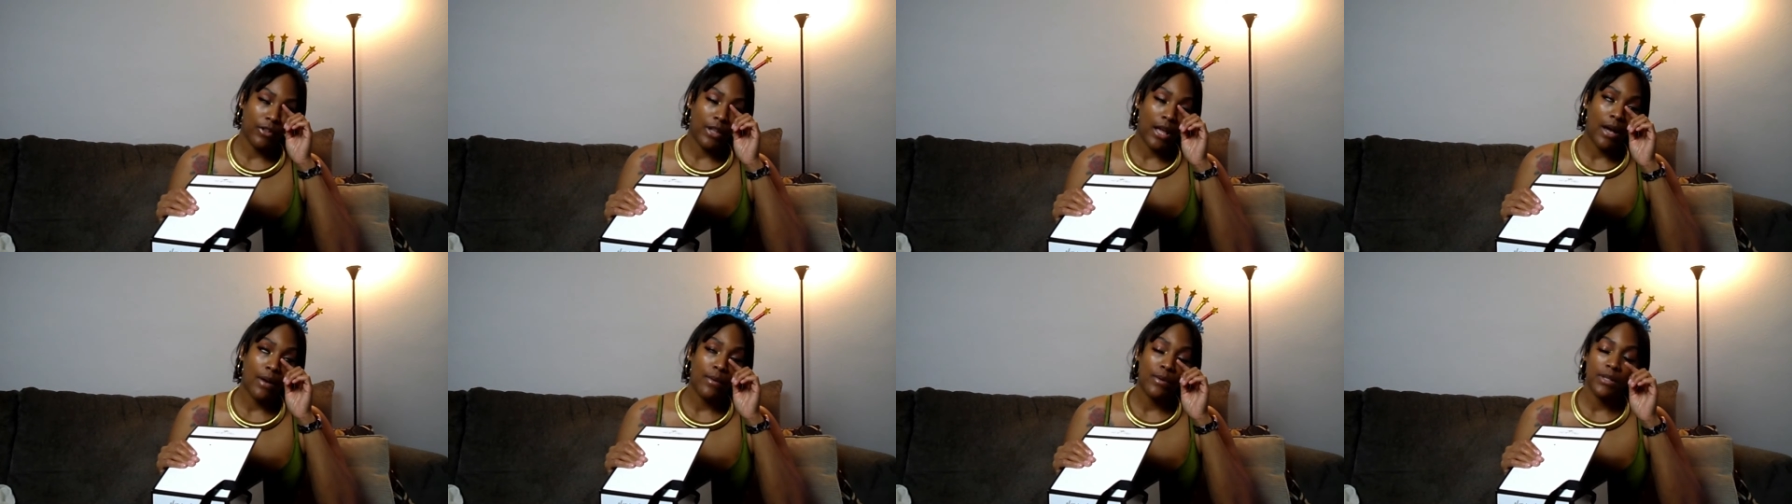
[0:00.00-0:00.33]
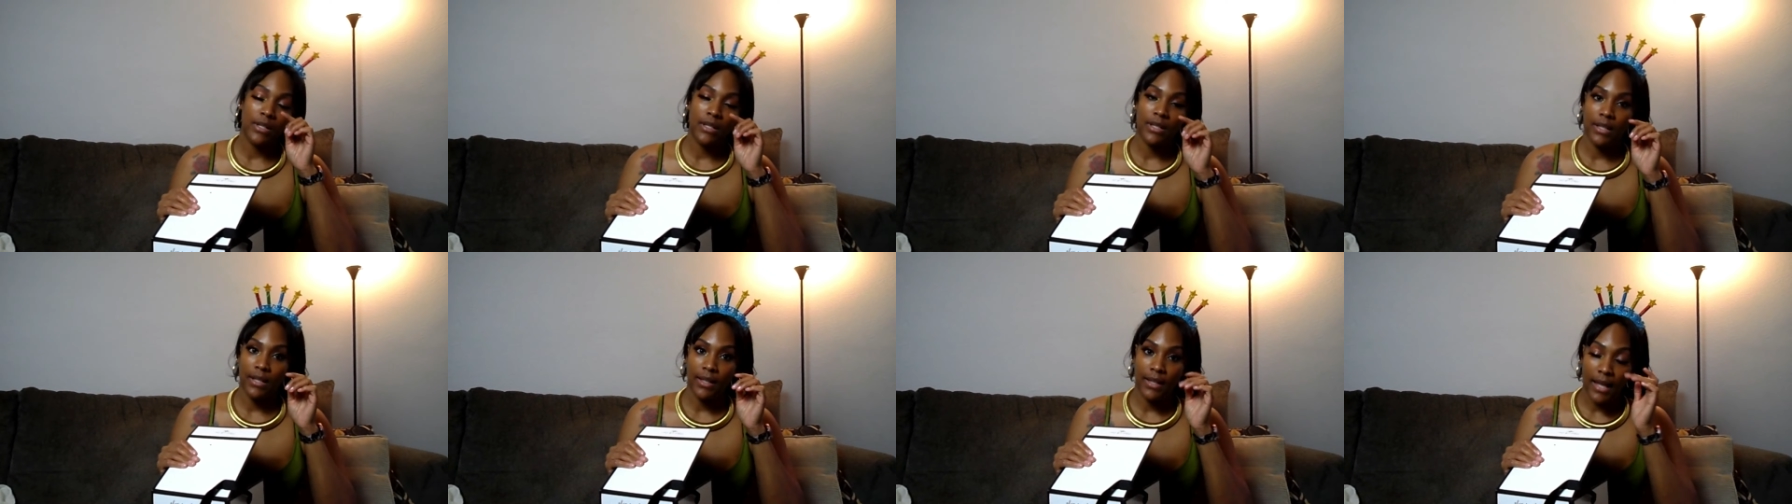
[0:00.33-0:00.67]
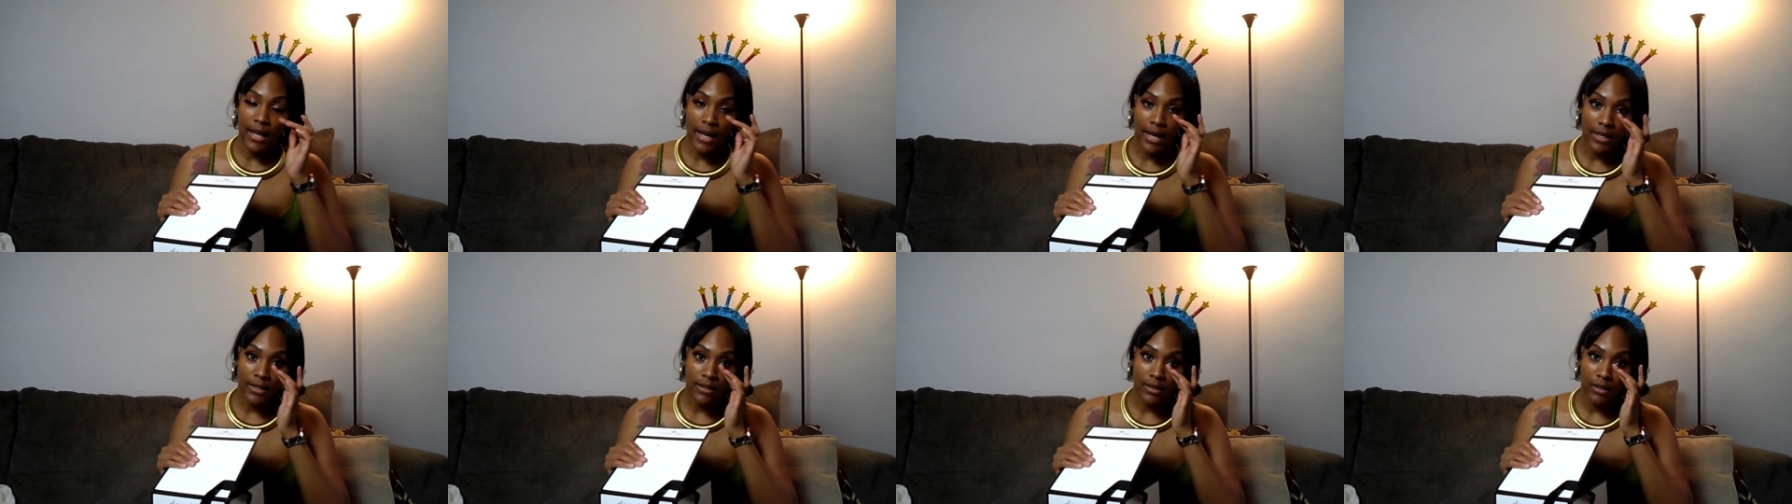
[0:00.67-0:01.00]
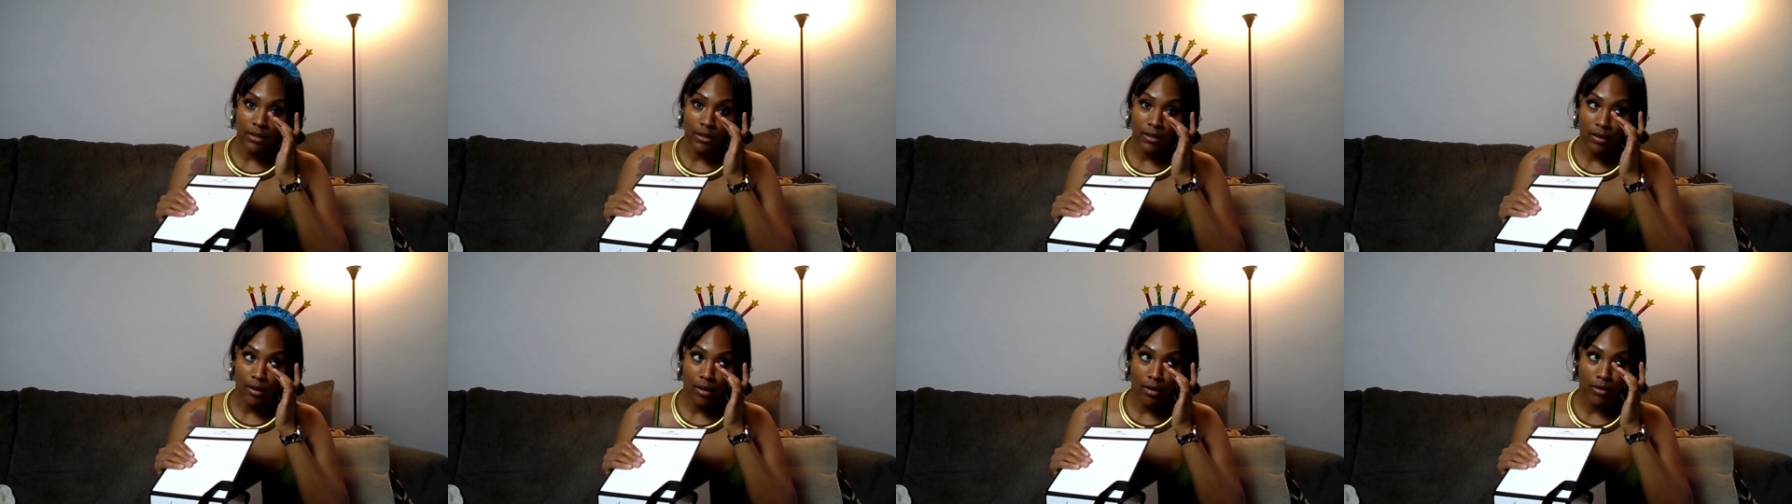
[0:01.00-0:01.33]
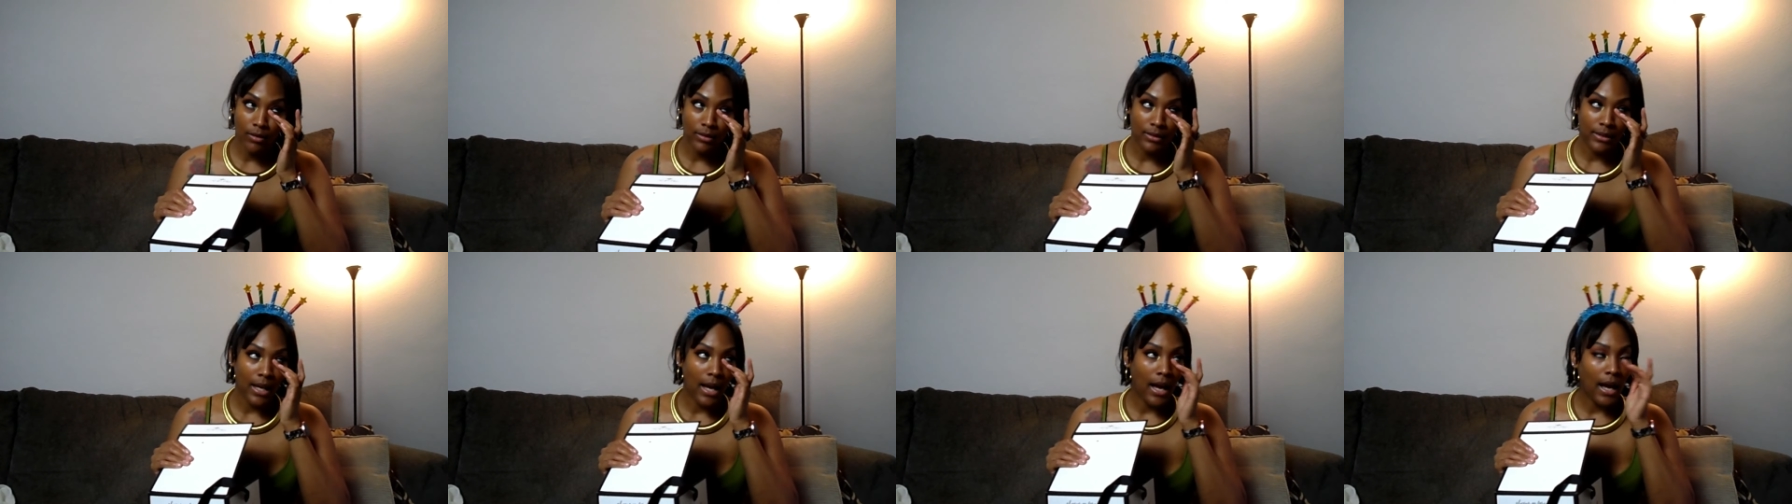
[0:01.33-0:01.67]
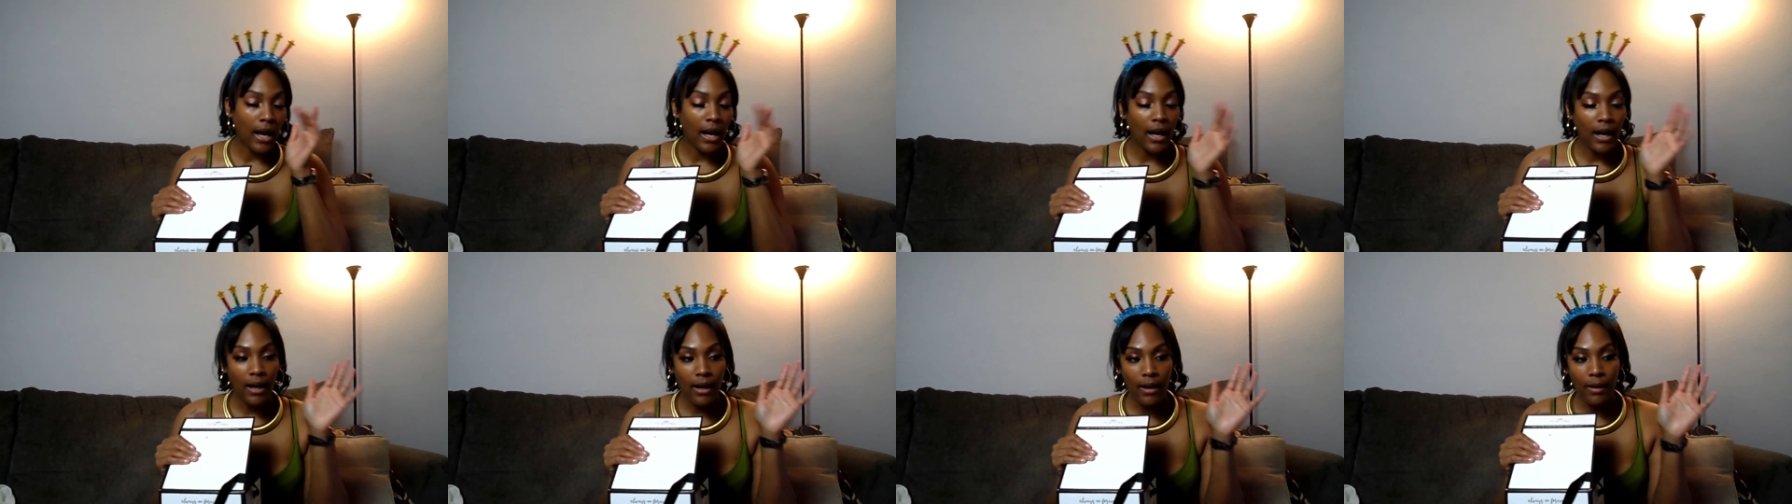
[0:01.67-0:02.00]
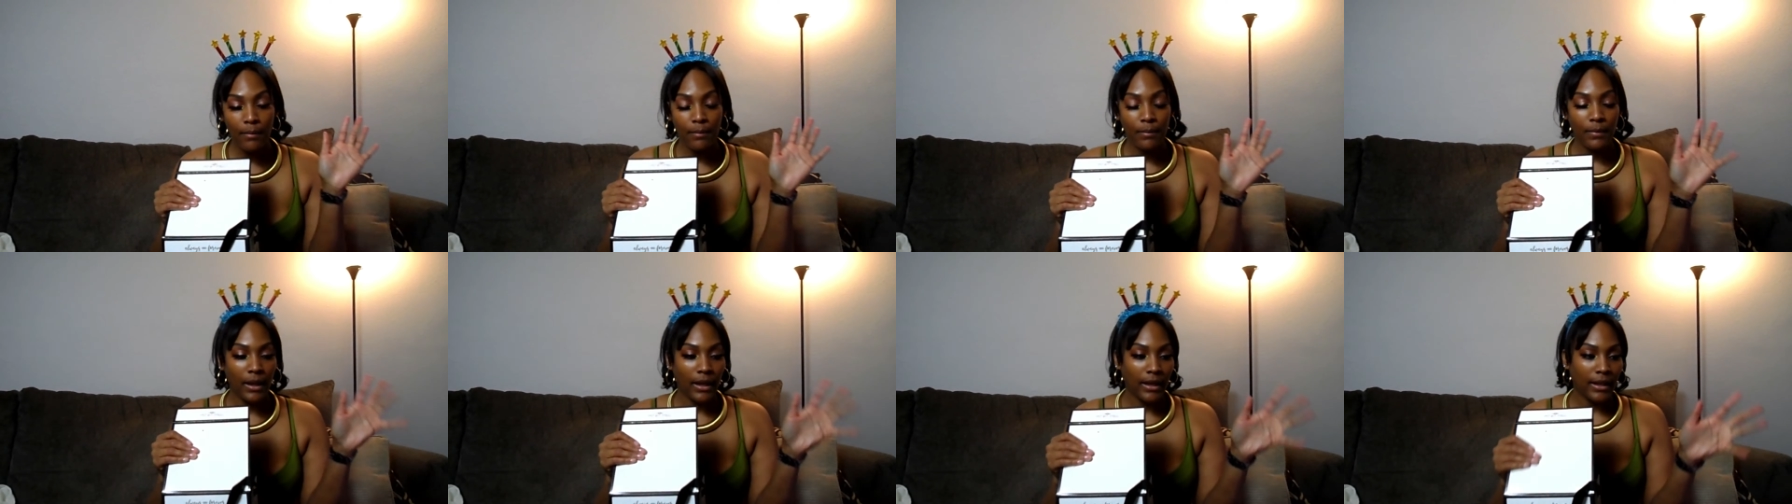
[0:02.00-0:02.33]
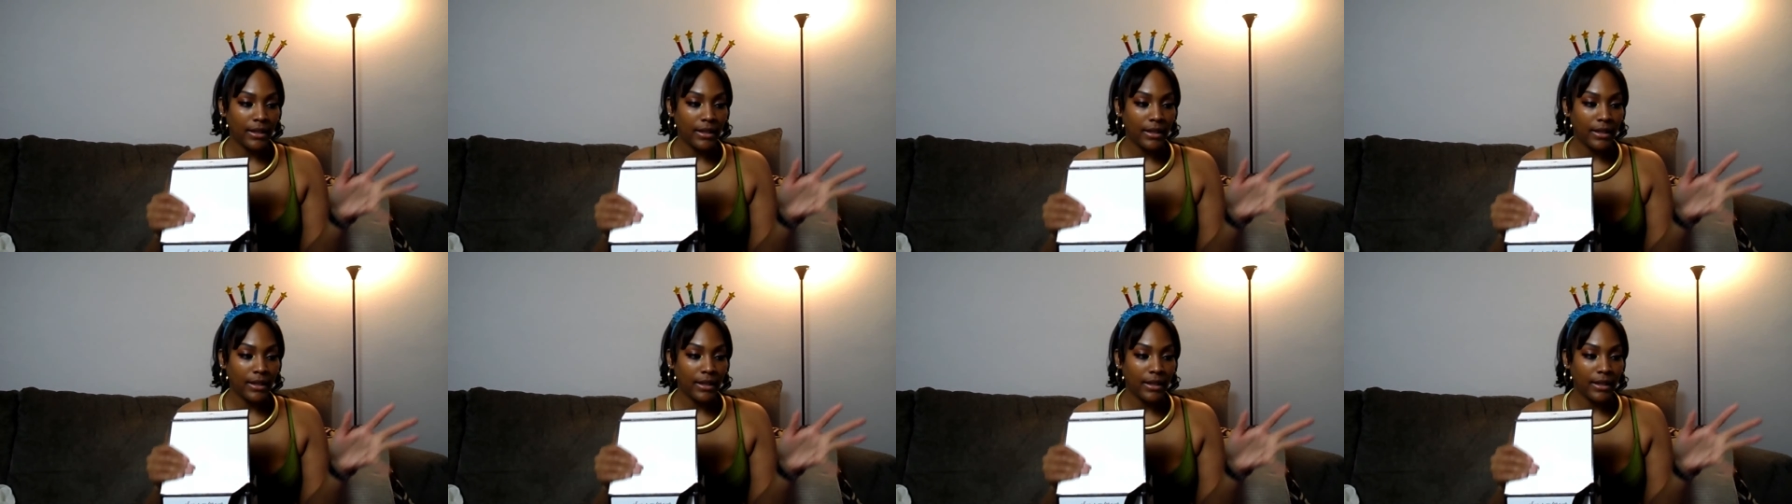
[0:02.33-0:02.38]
flowers that last a long time,